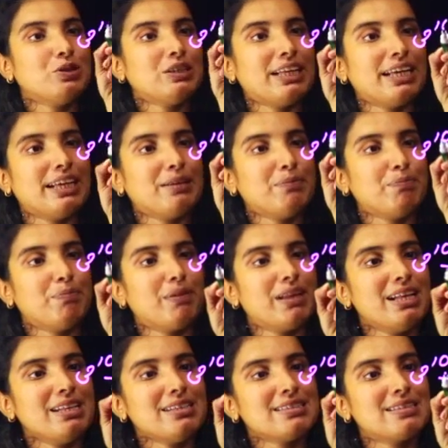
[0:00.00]
10
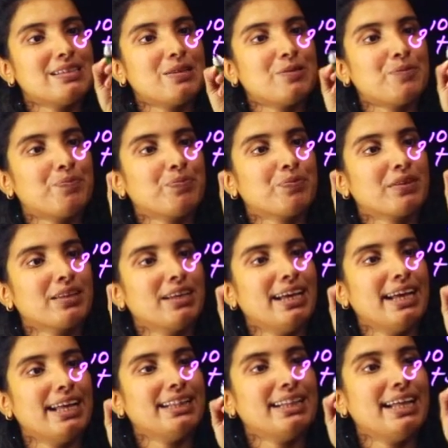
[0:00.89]
plus
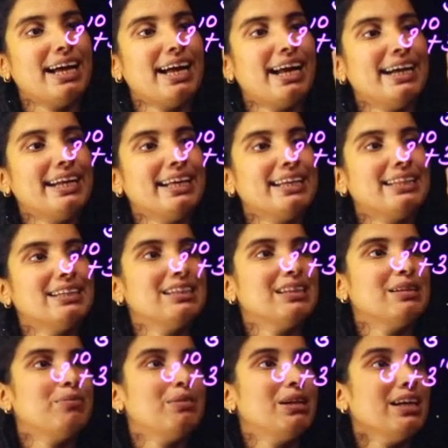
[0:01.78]
and the add is
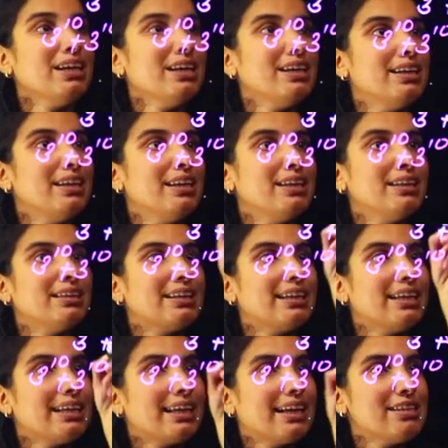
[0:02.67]

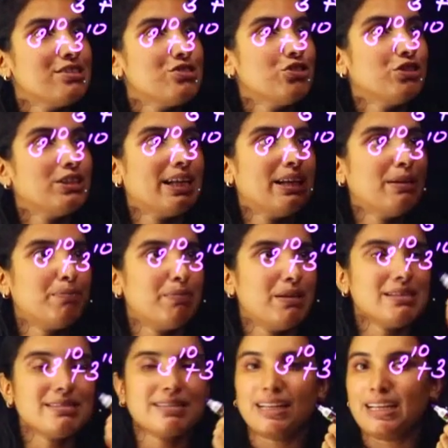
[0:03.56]
3 raised to 10
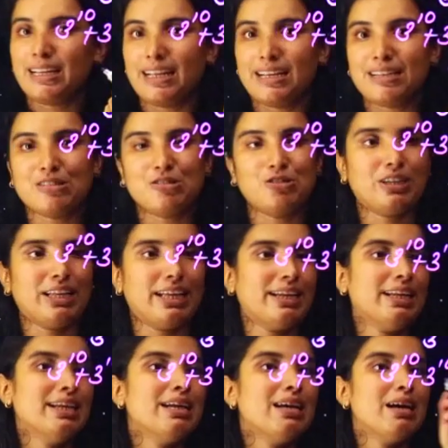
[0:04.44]
plus 3 raised to
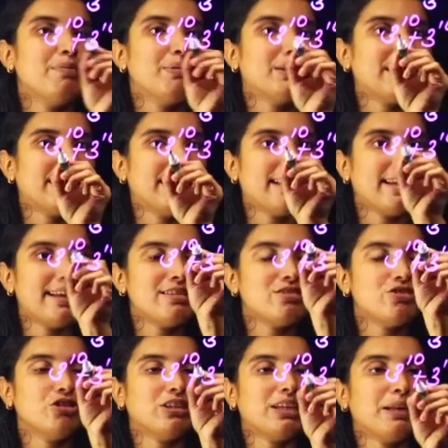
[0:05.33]
10 but 3
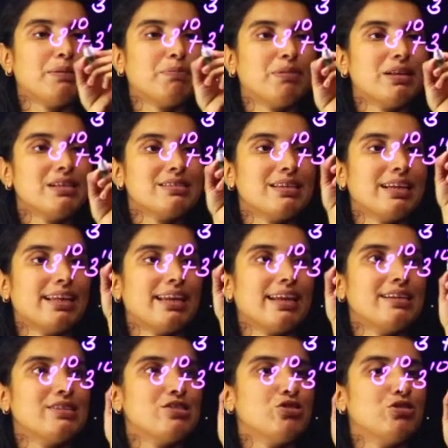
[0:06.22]
raised to 10 plus 3
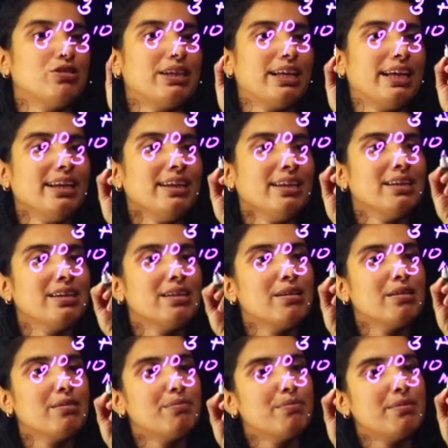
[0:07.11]
raised to 10
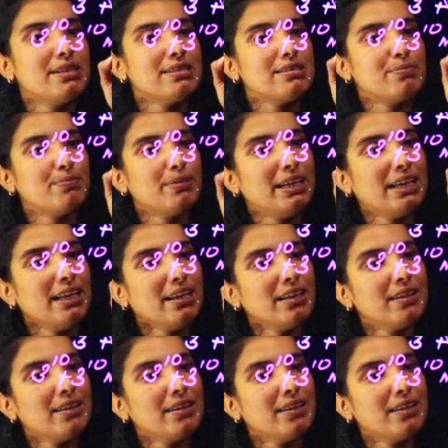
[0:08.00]
must be